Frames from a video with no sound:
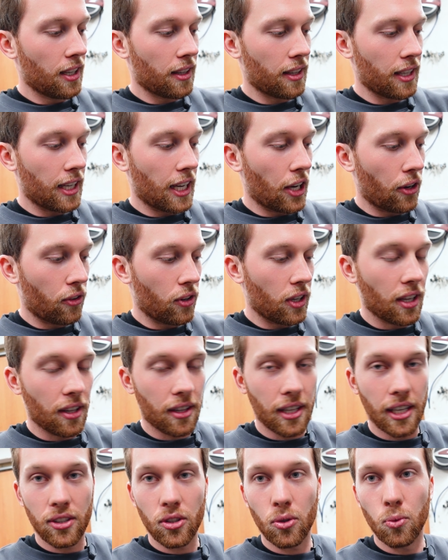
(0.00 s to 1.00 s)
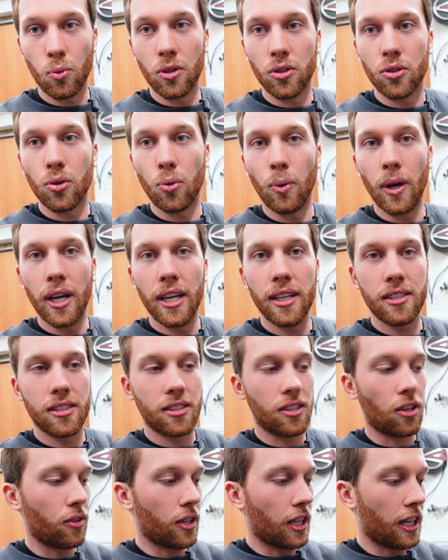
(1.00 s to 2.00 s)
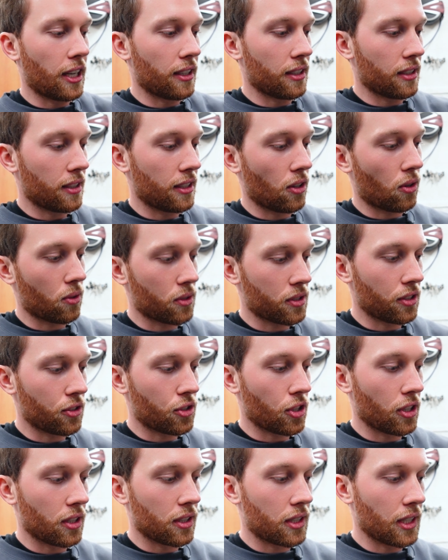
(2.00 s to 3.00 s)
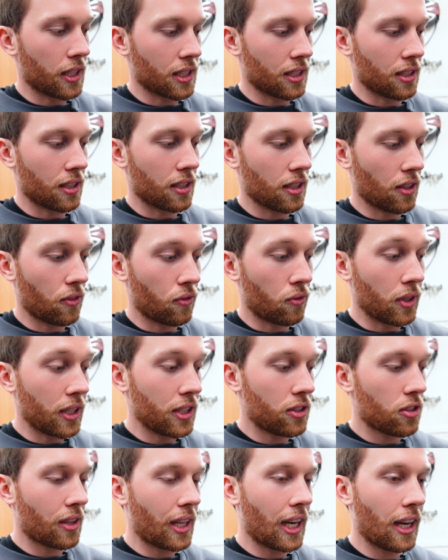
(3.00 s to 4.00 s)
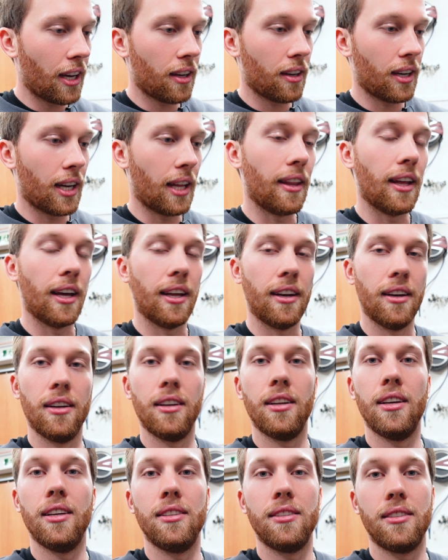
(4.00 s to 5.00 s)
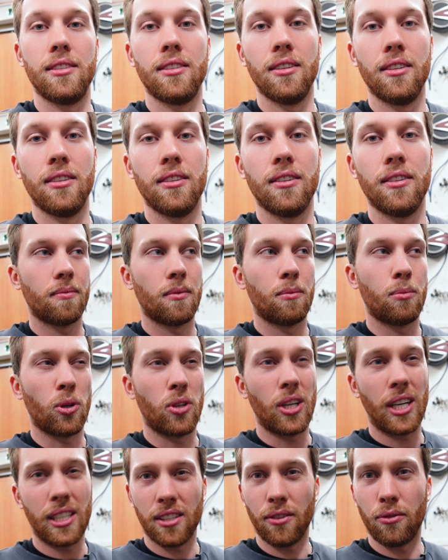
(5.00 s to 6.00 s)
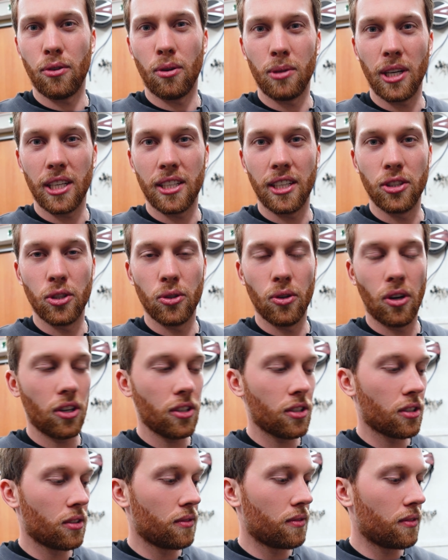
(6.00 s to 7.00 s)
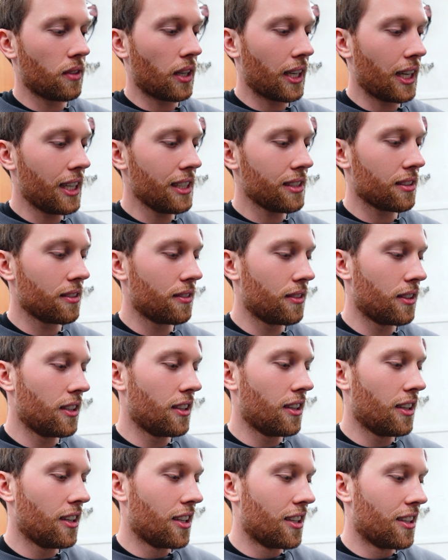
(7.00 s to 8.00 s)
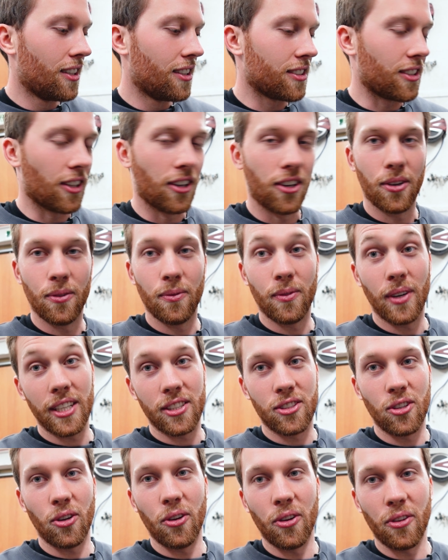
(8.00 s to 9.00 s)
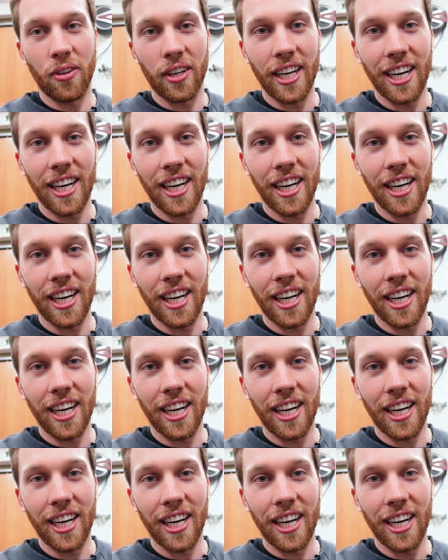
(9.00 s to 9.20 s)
the area that you want to weld so that the oxygen doesn't reach there, and then it protects it from getting too hot, I guess. So let's turn on the